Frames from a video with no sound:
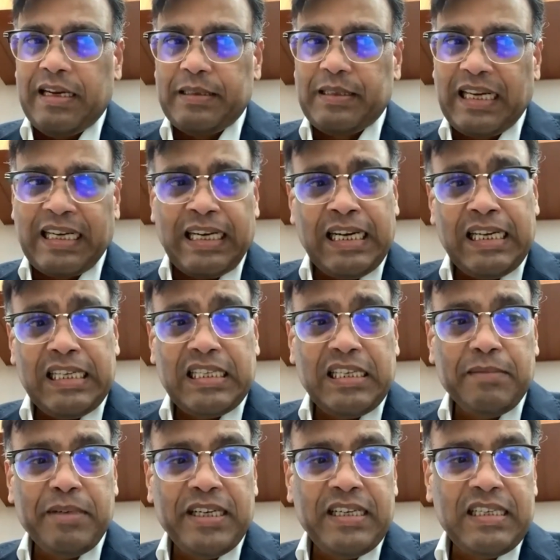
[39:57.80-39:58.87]
Secondly,
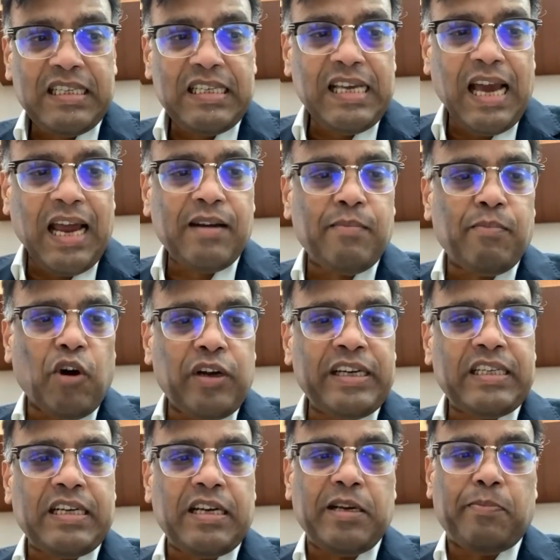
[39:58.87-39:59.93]
CBDC and
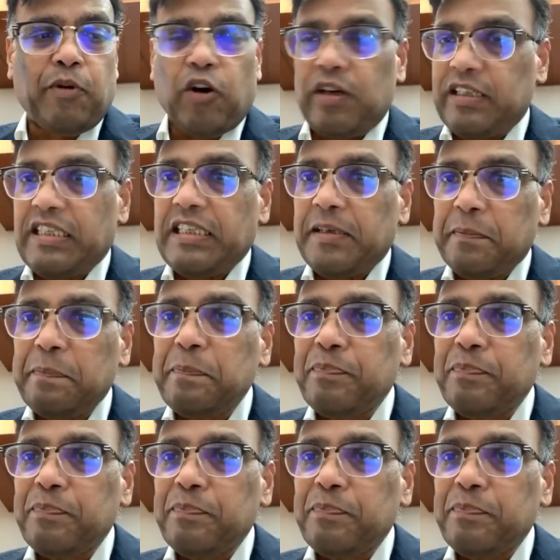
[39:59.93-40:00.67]
monetary policy.